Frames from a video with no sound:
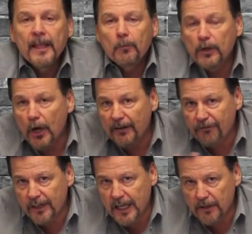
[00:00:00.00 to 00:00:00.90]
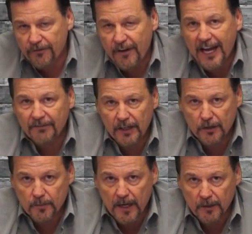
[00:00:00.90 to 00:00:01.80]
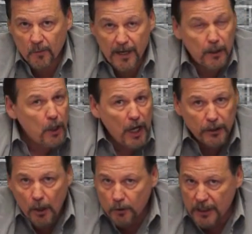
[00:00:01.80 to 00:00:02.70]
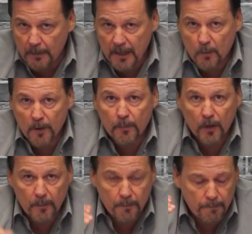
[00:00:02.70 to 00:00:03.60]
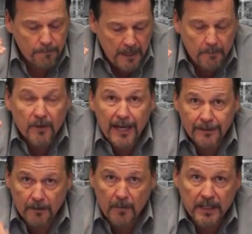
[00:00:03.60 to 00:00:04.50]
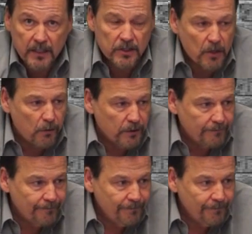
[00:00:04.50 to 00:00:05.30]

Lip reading: Went on for another 5 years, by the way. God knows how many more people had their money stolen.